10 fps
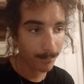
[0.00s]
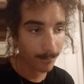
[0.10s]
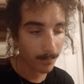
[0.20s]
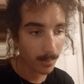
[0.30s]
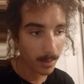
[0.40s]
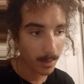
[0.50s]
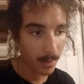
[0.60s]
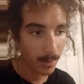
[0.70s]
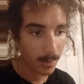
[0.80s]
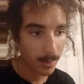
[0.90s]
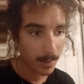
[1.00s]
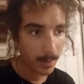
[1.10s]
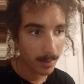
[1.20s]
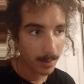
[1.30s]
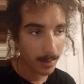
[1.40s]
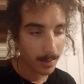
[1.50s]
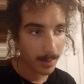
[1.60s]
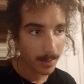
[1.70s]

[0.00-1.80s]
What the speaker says: Nothing is said.